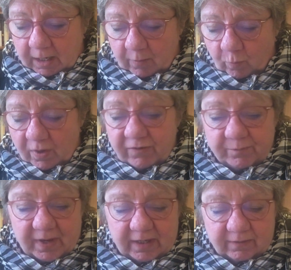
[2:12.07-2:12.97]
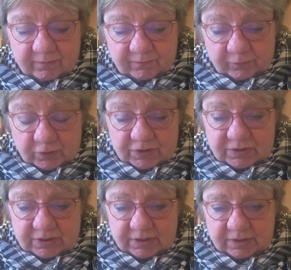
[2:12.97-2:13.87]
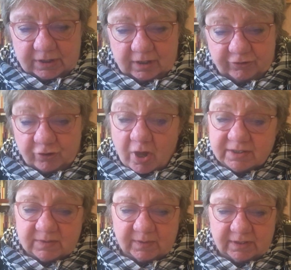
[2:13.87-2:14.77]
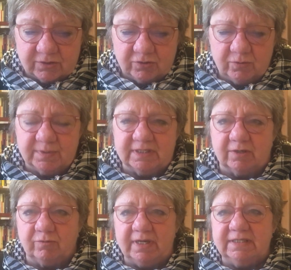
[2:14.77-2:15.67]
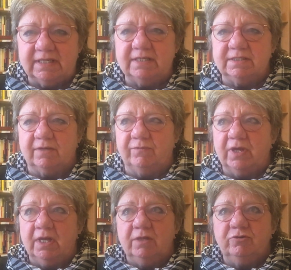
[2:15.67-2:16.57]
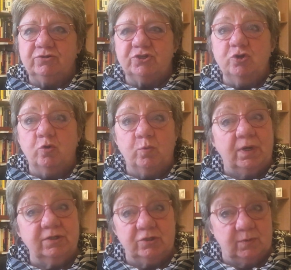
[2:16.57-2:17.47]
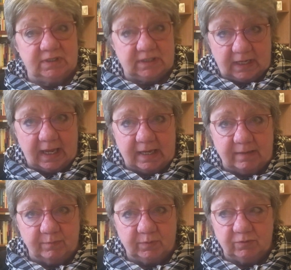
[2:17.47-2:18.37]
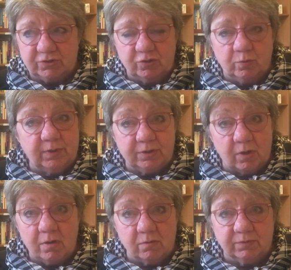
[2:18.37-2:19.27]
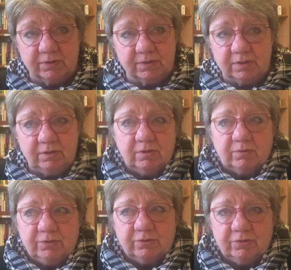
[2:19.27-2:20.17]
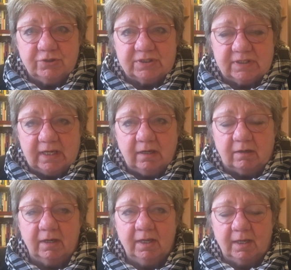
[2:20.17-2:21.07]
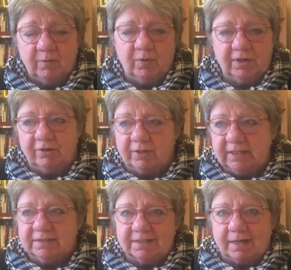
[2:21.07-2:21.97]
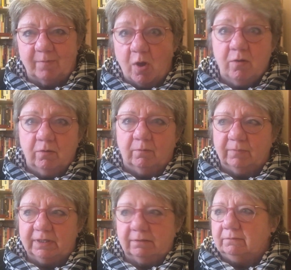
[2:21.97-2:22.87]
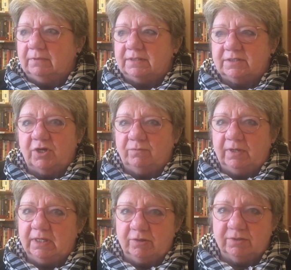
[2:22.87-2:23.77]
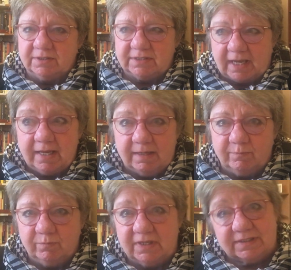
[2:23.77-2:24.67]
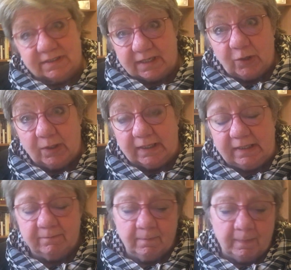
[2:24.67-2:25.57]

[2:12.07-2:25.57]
One of my first thoughts with it too is a great sense of there's nowhere to escape. There's nowhere to go. You're just there. I wanted our kids to come home, but that's not really a good escape necessarily.